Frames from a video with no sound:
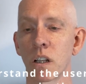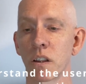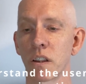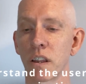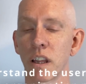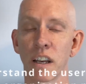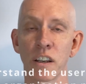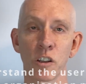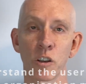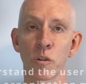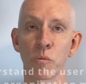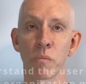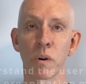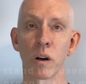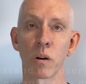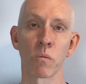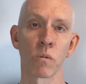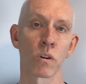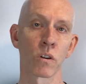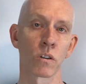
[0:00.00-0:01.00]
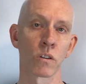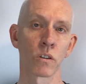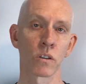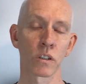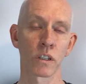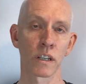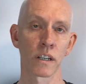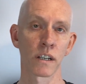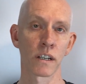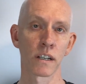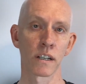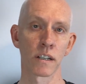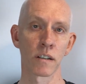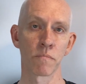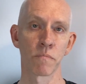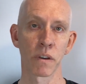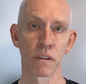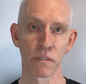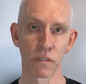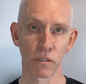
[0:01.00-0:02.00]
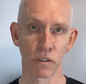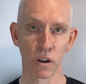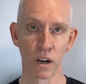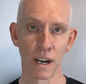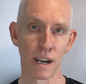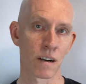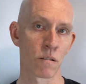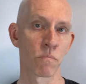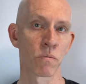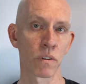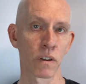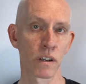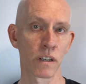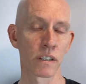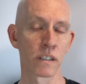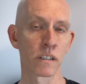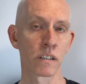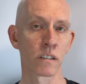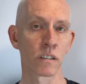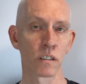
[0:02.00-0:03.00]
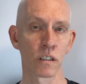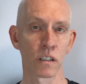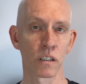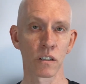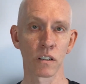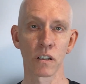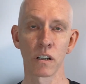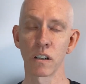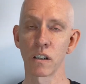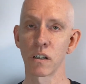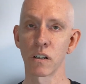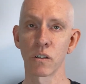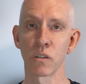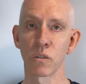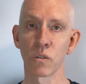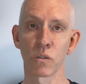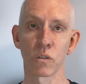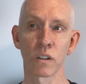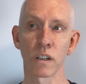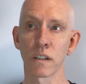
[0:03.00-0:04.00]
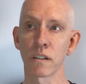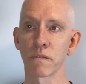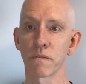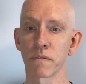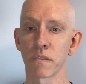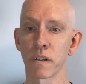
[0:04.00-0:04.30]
Then you might want to look at if you've got a helpline or kind of